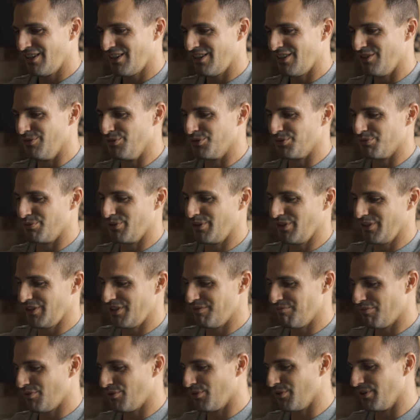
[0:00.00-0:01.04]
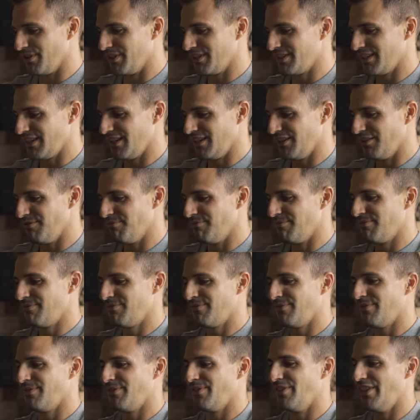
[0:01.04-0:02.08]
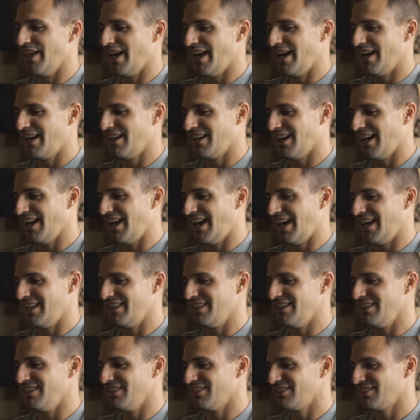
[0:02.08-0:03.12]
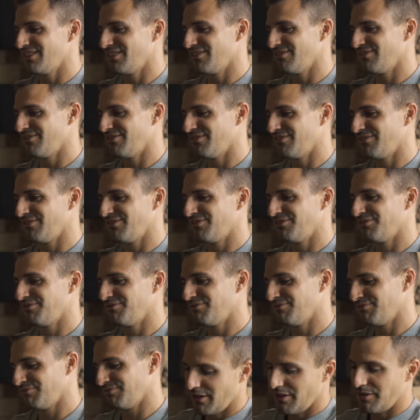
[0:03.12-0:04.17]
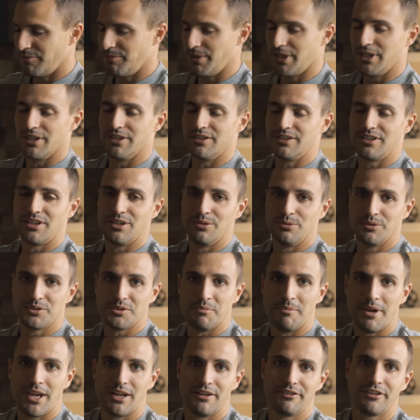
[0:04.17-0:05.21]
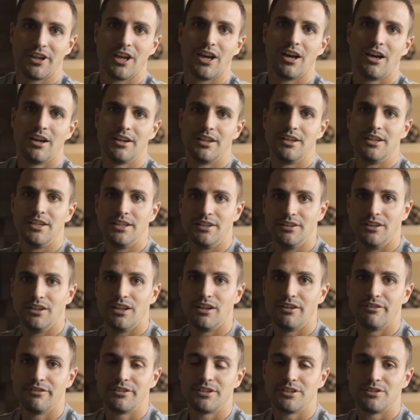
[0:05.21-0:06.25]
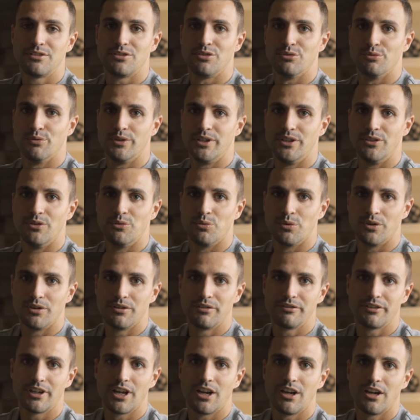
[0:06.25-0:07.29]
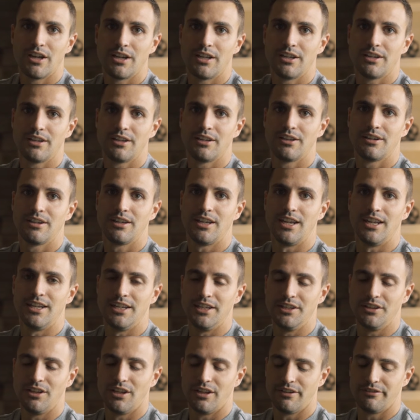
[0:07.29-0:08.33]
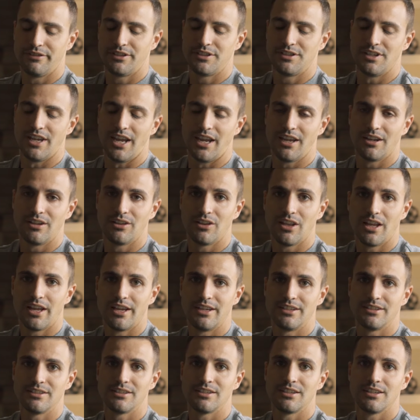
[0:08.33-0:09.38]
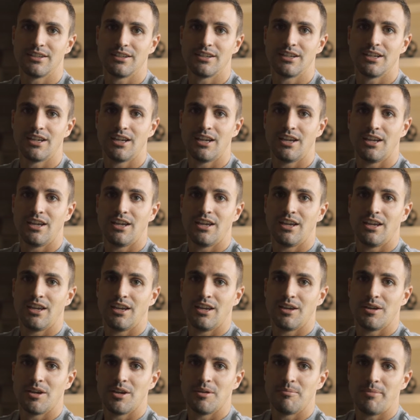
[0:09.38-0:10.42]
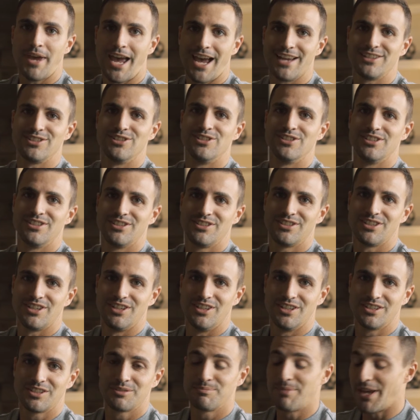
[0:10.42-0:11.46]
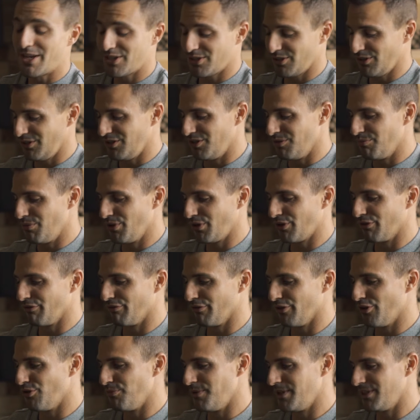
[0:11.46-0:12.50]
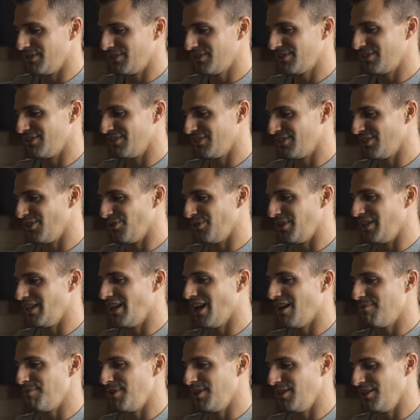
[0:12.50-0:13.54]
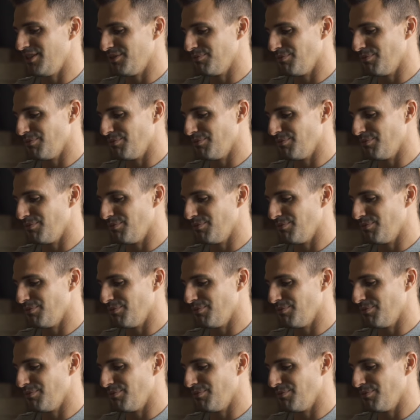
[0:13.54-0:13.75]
it was really important to him that I had these, because he was a man of God and he loved to read the Word of God, and he loved to analyze passages, and especially the book of Romans, and so he got me these